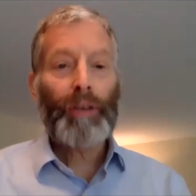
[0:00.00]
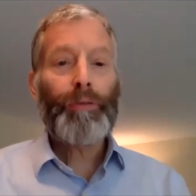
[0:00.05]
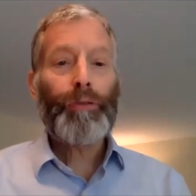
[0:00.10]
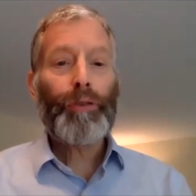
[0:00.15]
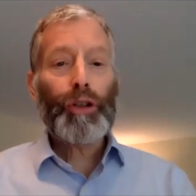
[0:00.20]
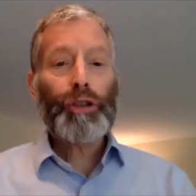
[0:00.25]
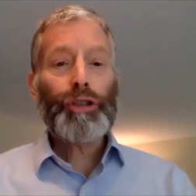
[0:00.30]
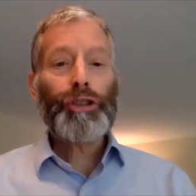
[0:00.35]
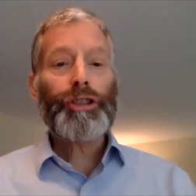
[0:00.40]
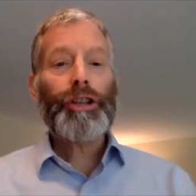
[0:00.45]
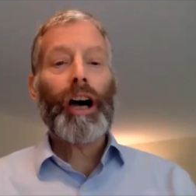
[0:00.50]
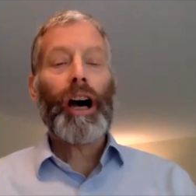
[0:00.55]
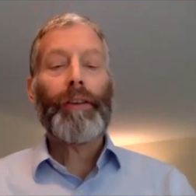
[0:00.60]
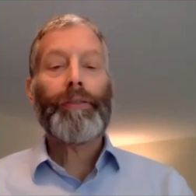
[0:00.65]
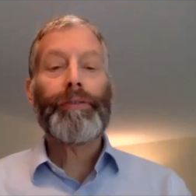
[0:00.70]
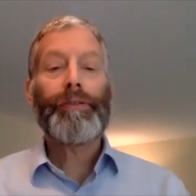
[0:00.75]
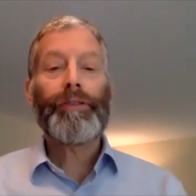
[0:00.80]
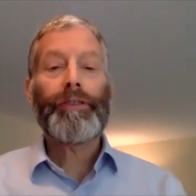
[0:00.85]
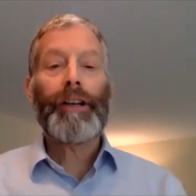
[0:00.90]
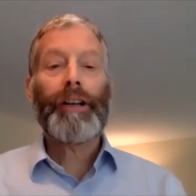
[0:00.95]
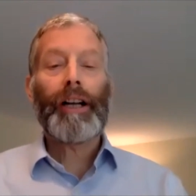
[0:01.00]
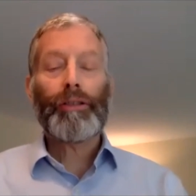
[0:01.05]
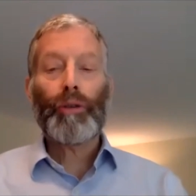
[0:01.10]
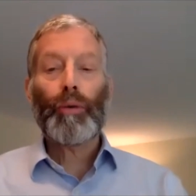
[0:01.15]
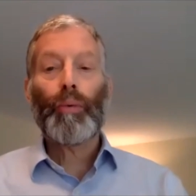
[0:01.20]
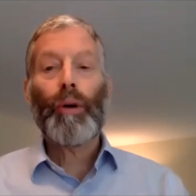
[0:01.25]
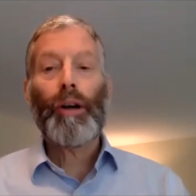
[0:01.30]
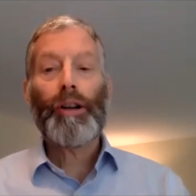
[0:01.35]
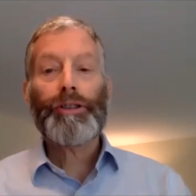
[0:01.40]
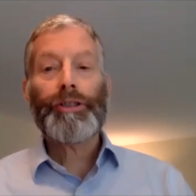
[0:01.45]
First off, Dr.
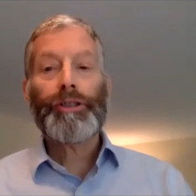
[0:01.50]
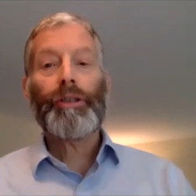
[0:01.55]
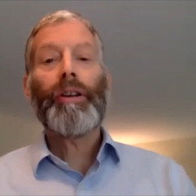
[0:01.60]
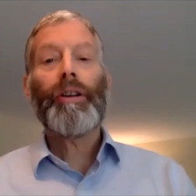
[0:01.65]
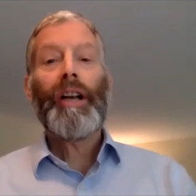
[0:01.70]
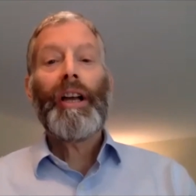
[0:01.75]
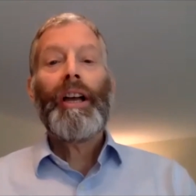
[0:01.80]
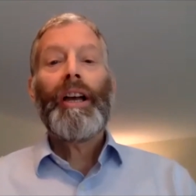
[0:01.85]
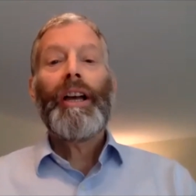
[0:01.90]
Russell,